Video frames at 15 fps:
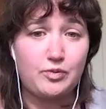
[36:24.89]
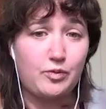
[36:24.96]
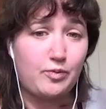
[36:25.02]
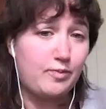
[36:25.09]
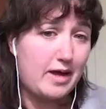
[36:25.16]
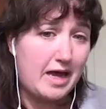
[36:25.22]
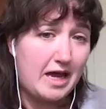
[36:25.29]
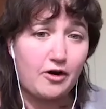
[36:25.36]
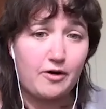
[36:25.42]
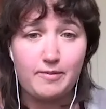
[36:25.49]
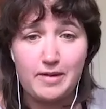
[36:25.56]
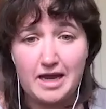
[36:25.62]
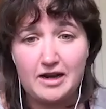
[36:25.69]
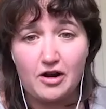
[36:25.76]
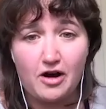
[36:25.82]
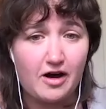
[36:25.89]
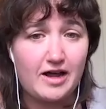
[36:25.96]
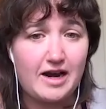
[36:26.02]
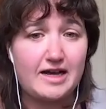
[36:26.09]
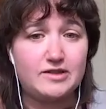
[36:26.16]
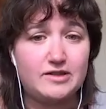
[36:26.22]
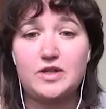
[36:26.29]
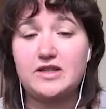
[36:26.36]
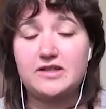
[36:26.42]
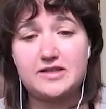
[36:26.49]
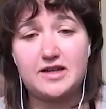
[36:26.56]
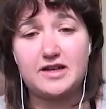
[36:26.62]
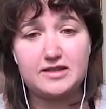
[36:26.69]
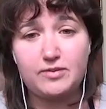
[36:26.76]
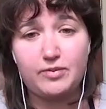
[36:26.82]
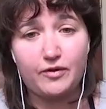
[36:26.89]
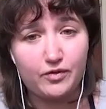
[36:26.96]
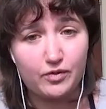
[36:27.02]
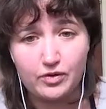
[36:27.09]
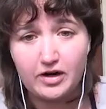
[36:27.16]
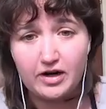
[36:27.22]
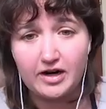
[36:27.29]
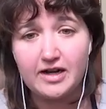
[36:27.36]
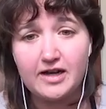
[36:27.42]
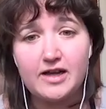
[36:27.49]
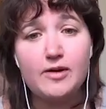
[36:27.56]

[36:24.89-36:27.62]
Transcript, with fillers: may or may not as we discussed before